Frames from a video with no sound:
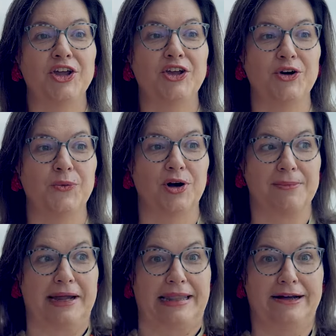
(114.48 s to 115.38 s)
you know, what
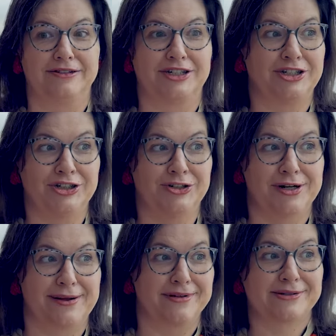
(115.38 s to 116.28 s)
am I allowed to do?
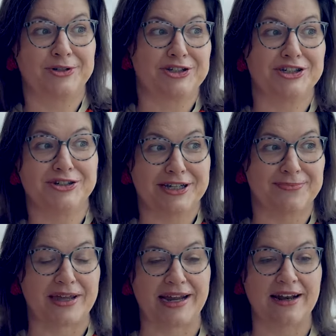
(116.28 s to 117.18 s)
And am I supposed to do
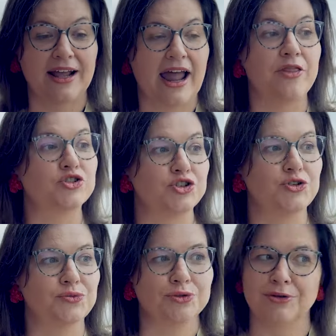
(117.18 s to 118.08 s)
something? And there's
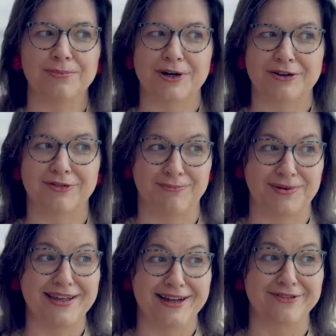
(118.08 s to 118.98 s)
no rule book for
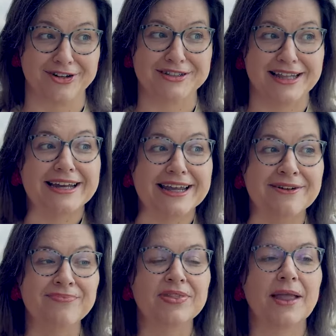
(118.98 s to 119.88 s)
being a first lady.